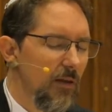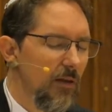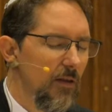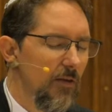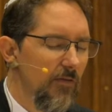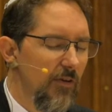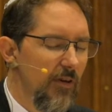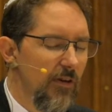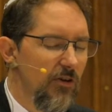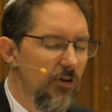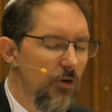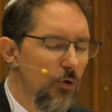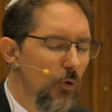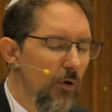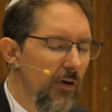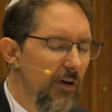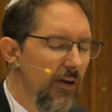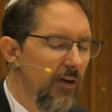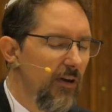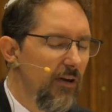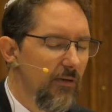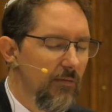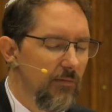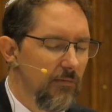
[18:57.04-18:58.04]
The
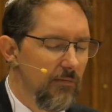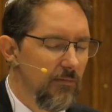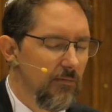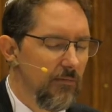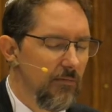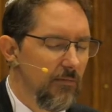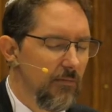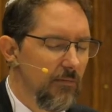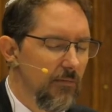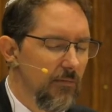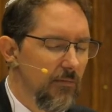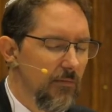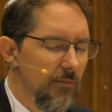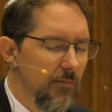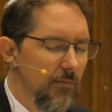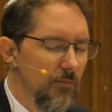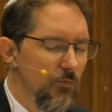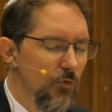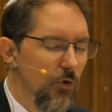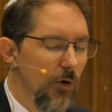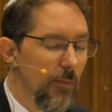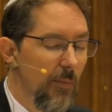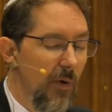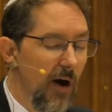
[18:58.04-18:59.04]
Vidui
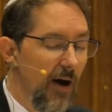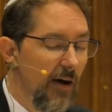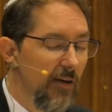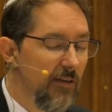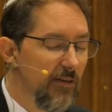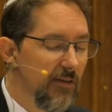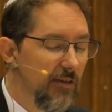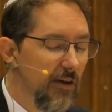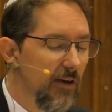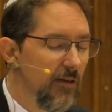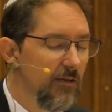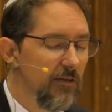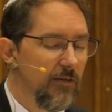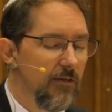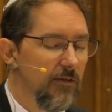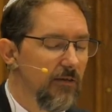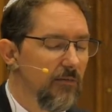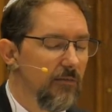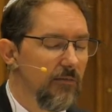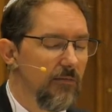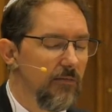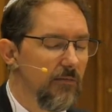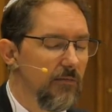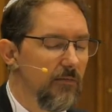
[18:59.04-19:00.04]
reminds us
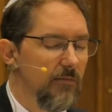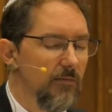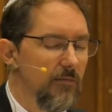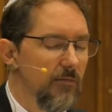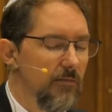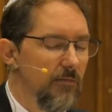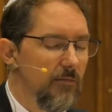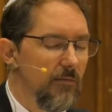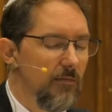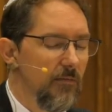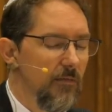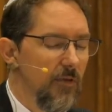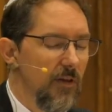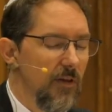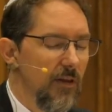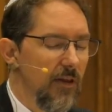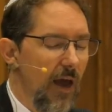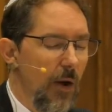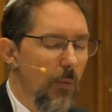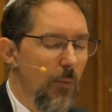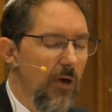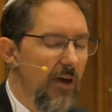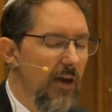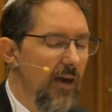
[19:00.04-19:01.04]

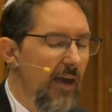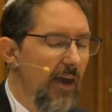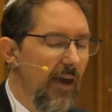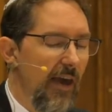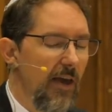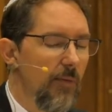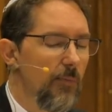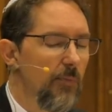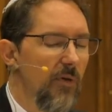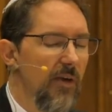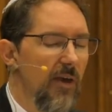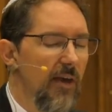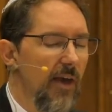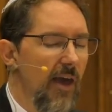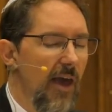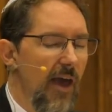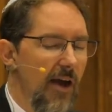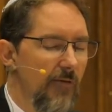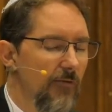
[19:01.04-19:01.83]
that we can't be